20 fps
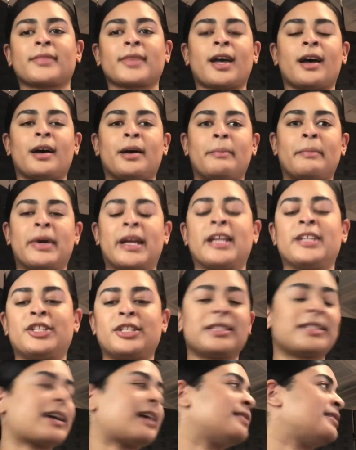but I
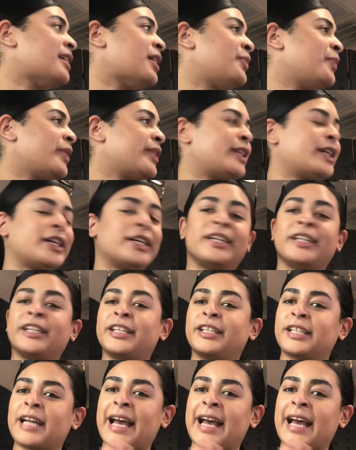just got done with her.